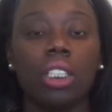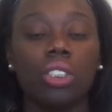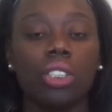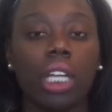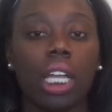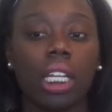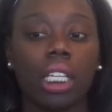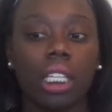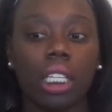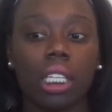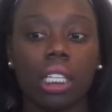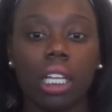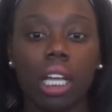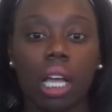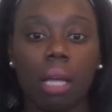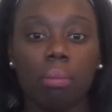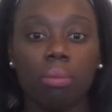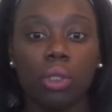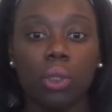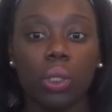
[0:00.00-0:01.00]
Try to get,
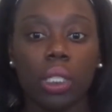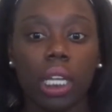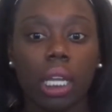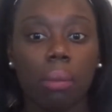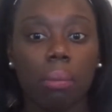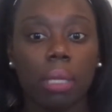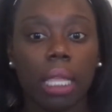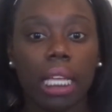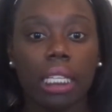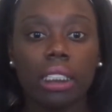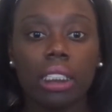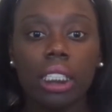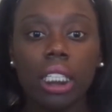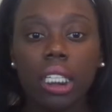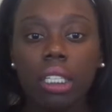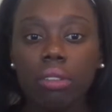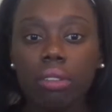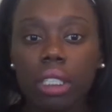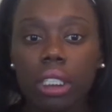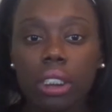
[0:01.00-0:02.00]
I'm doing a black
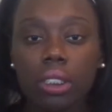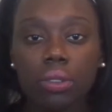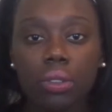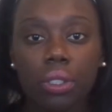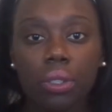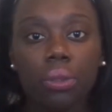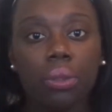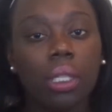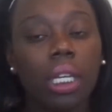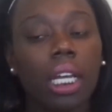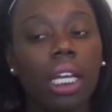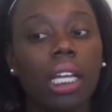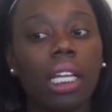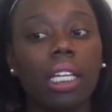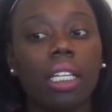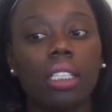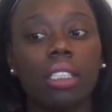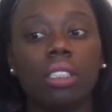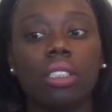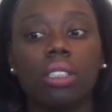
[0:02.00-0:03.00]
tea rinse for you
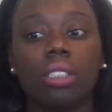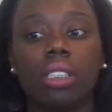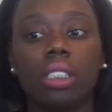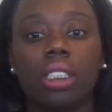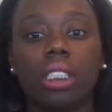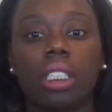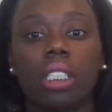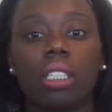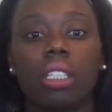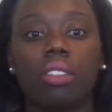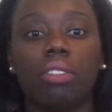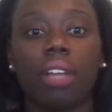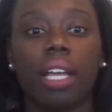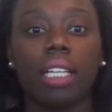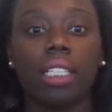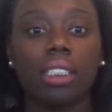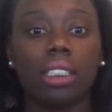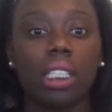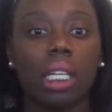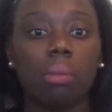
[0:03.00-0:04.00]
guys to see if I
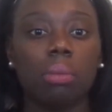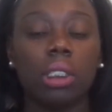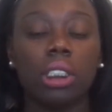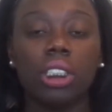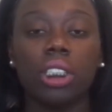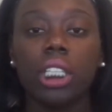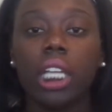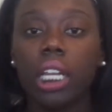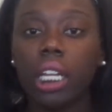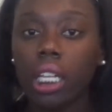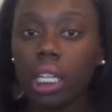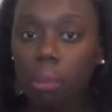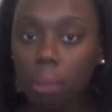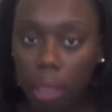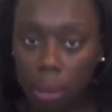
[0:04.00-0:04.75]
can stop the shedding.